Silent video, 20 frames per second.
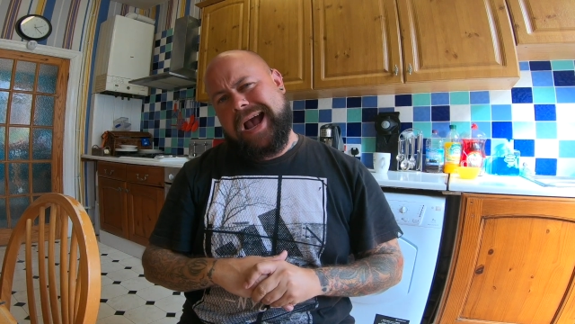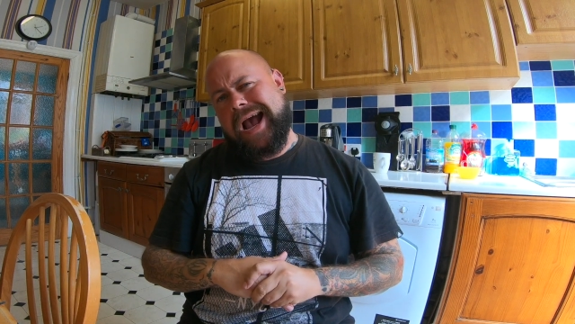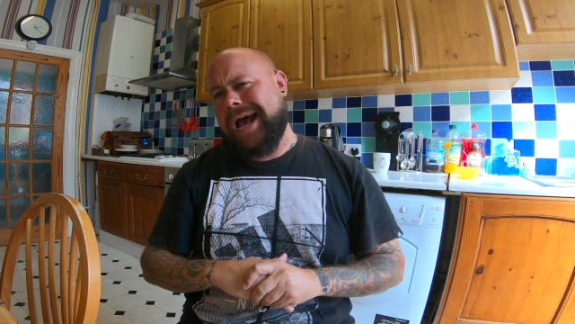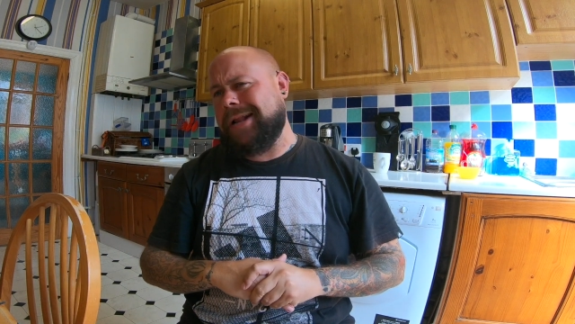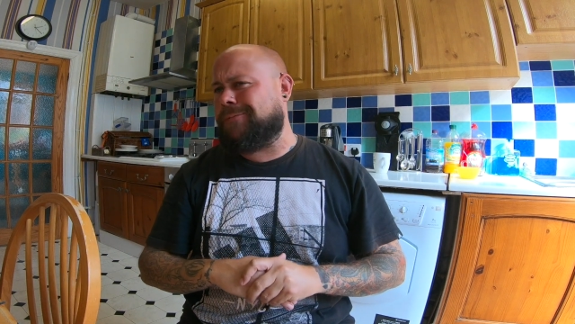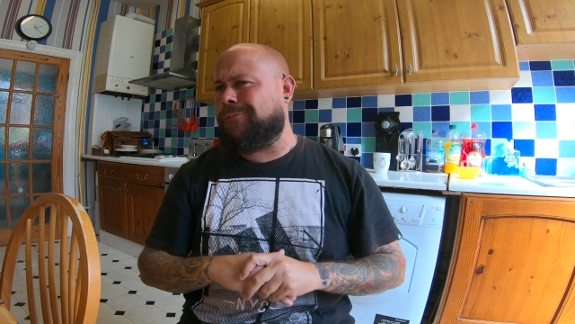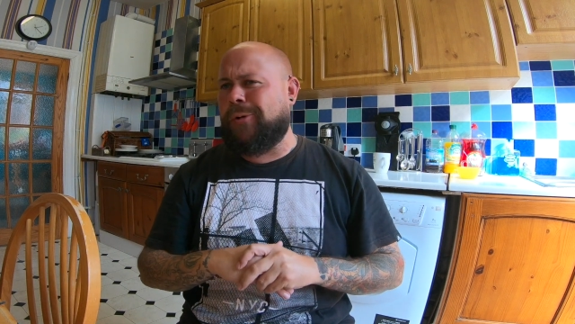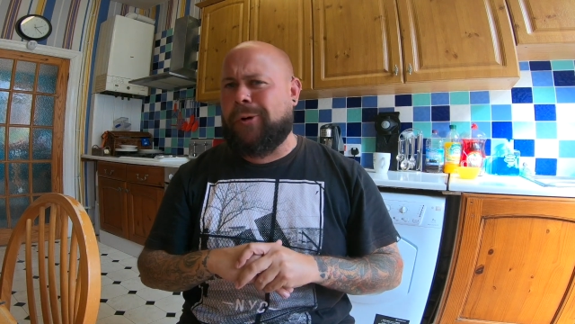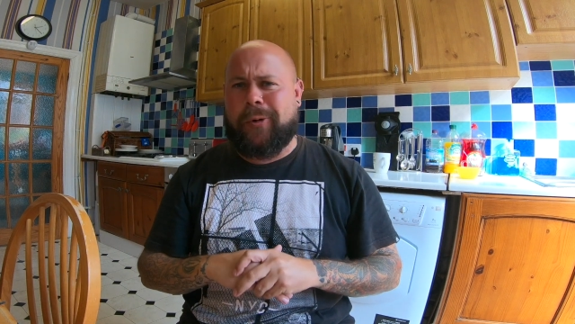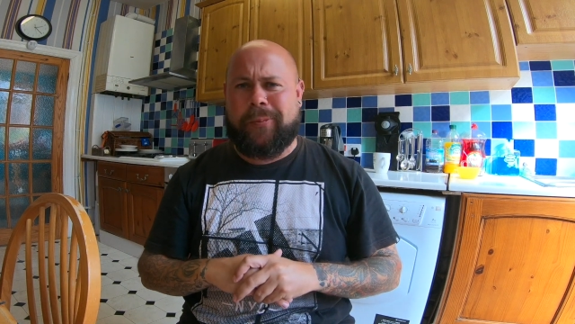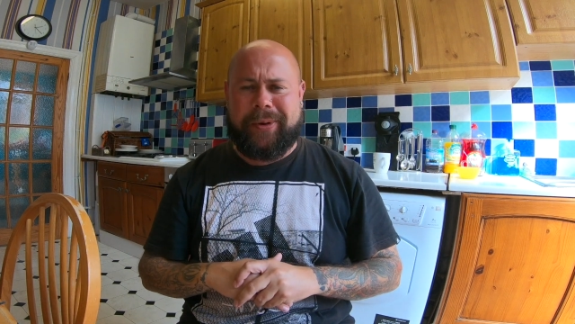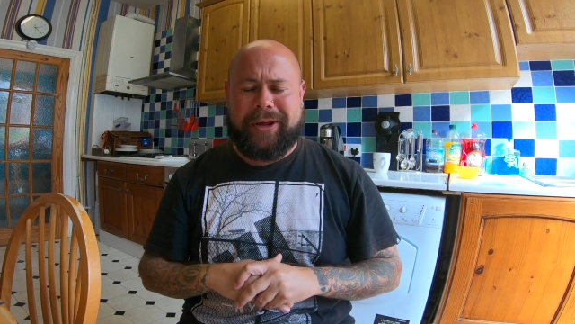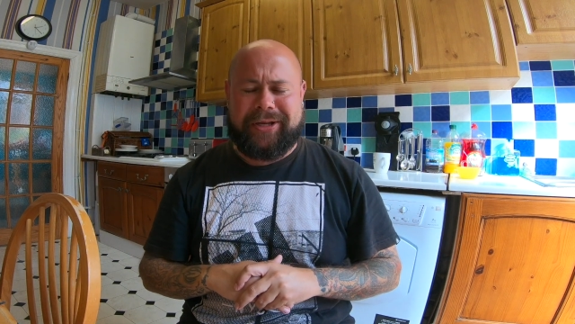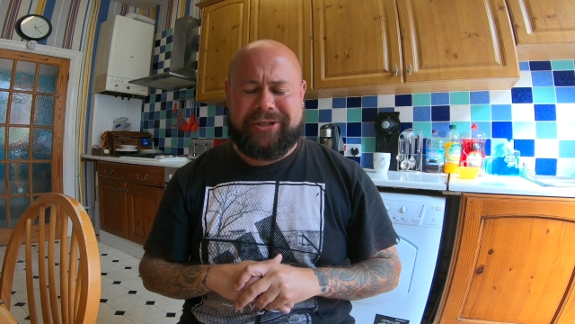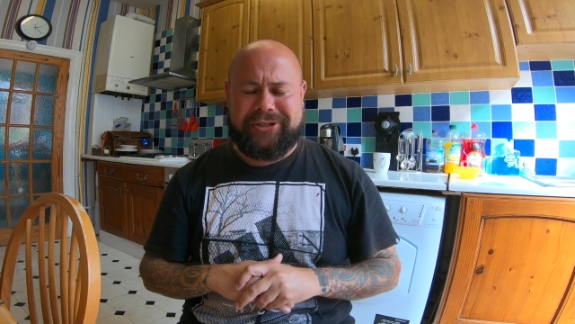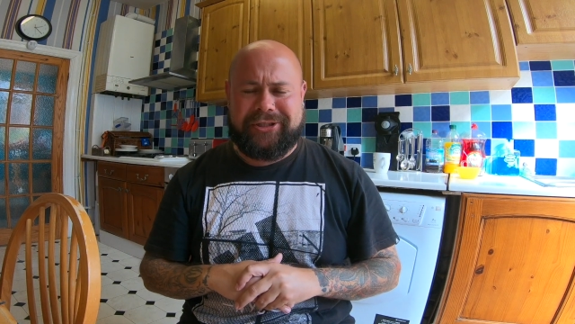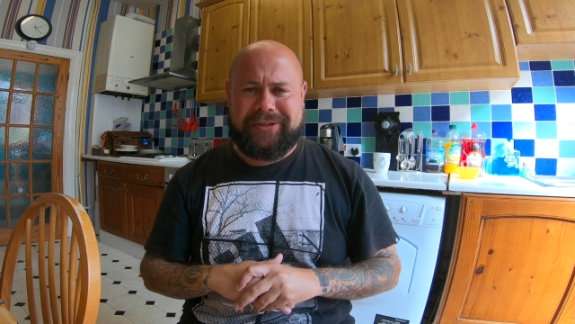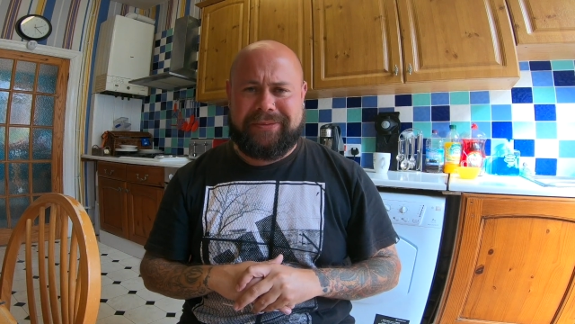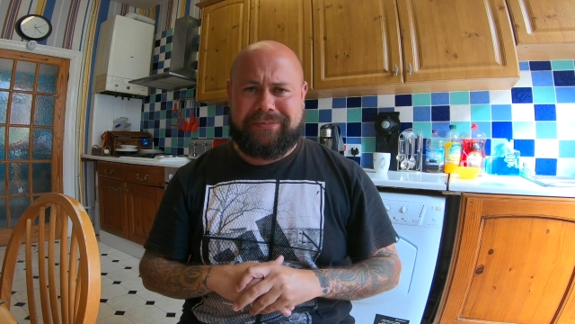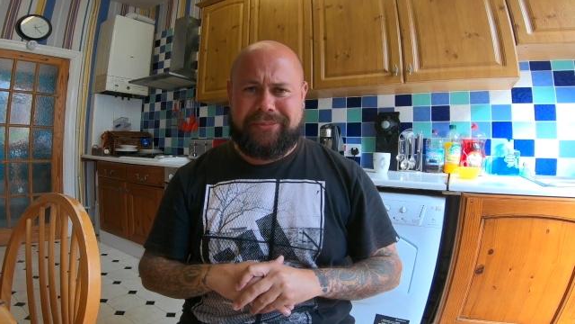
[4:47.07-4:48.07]
I had
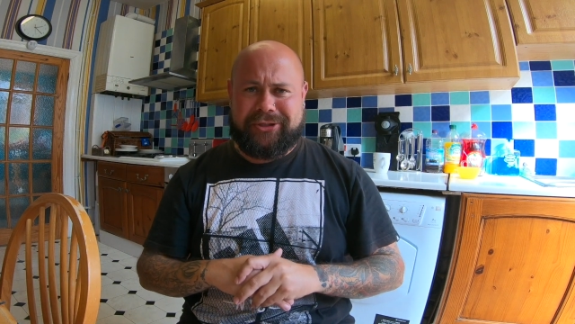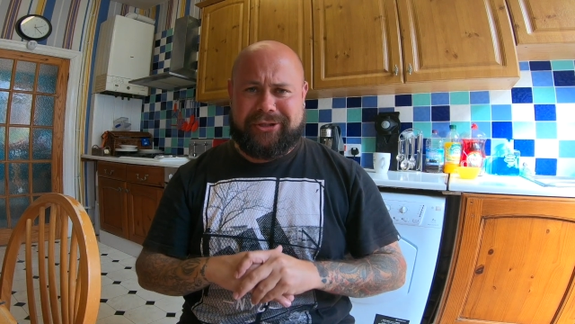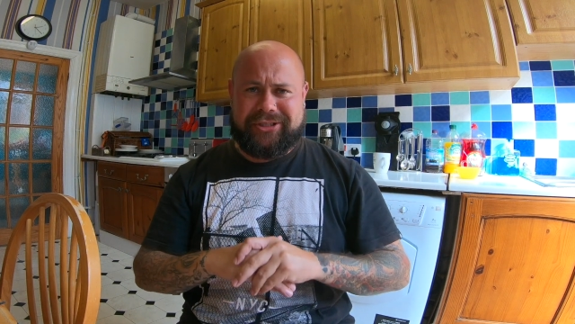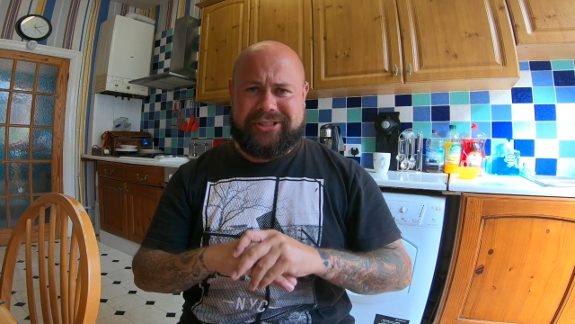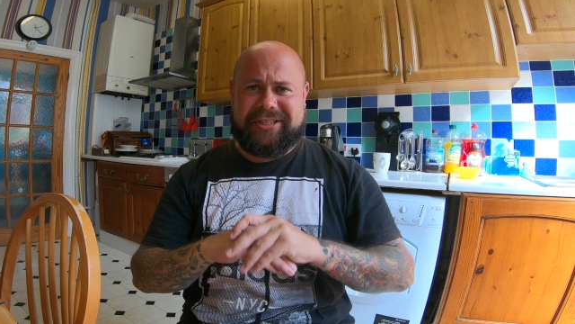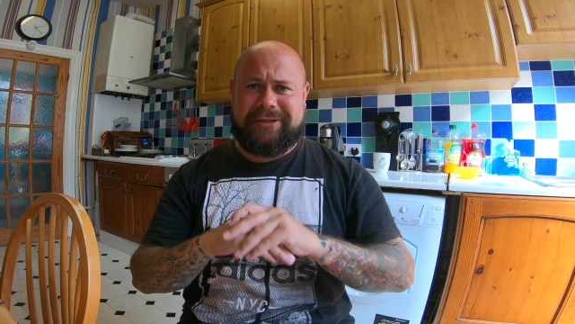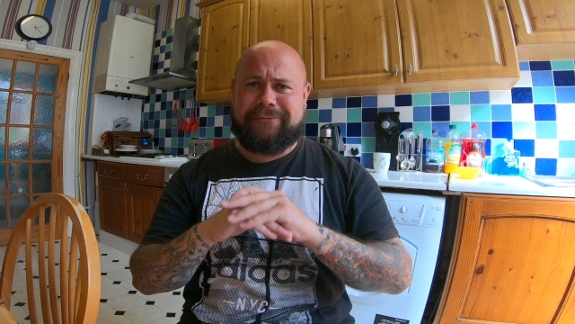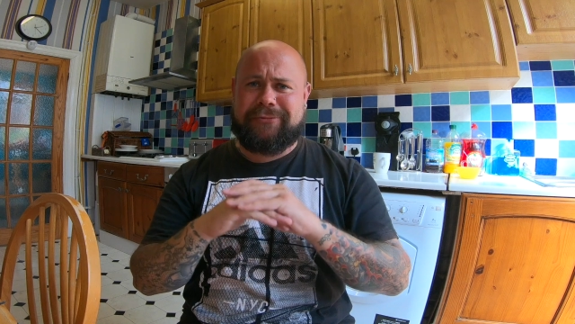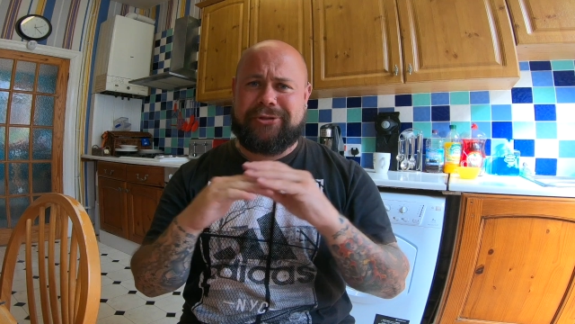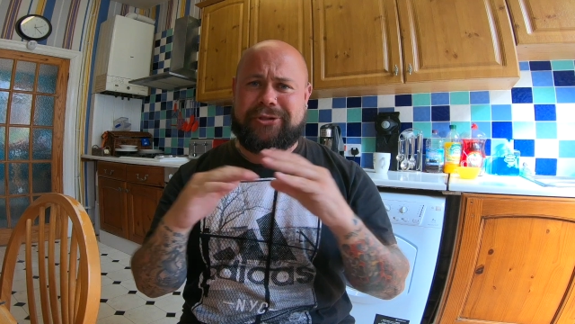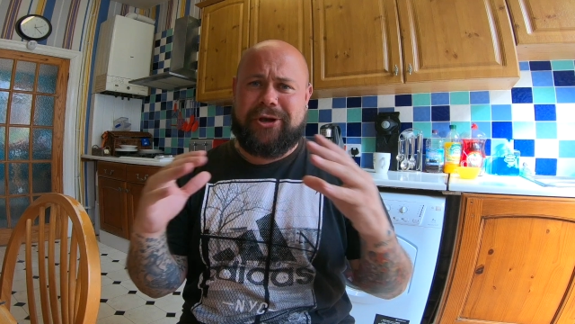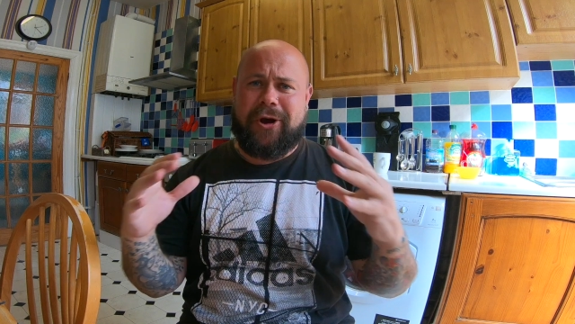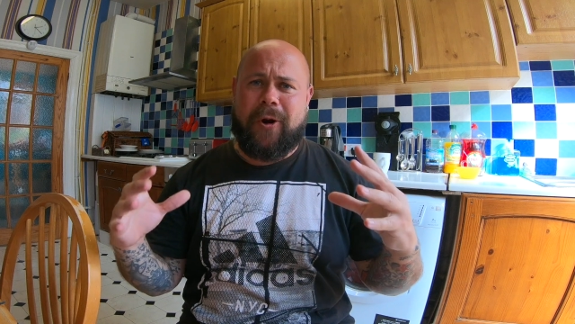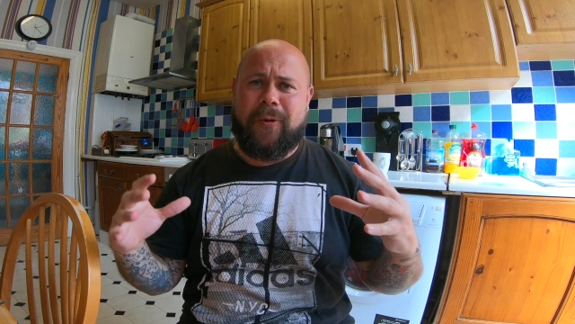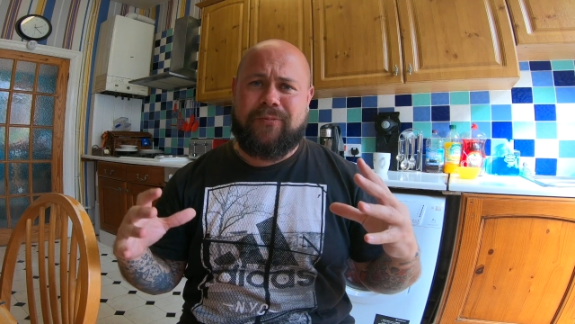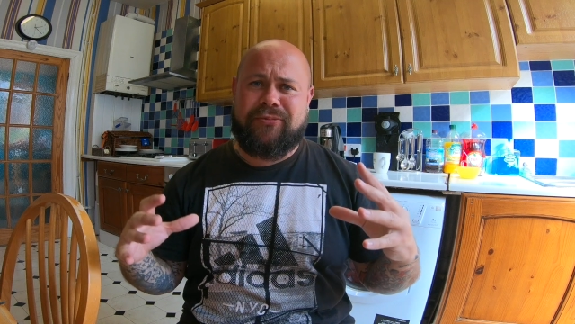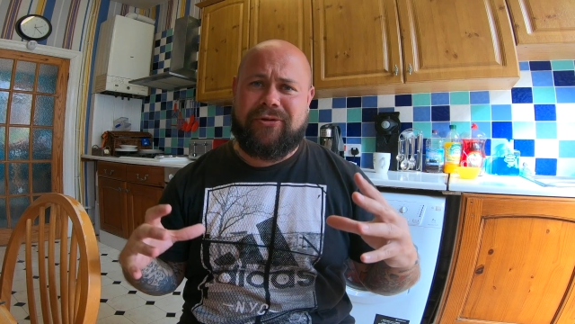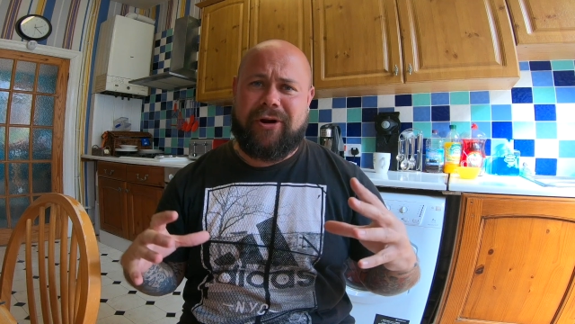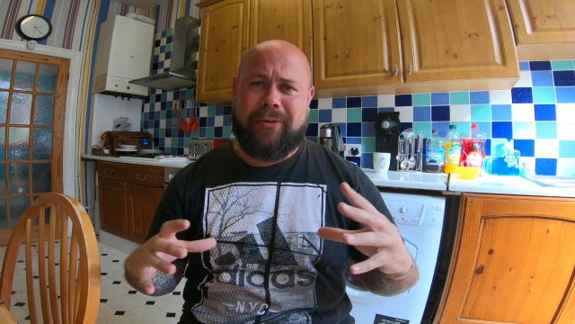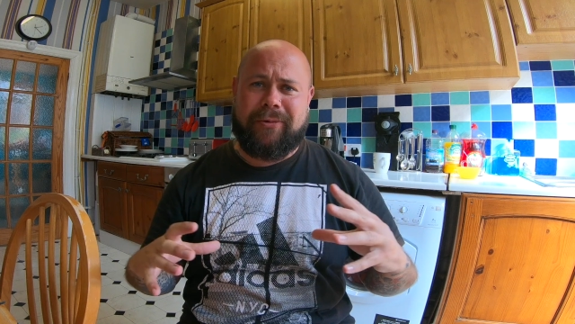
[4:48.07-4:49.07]
warpage because it was
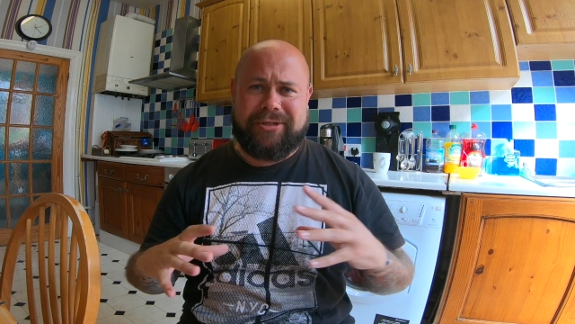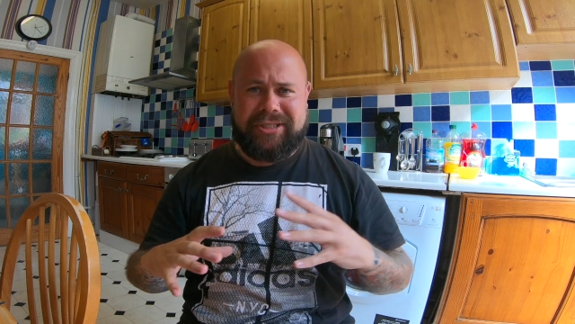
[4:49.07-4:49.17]
GoPro,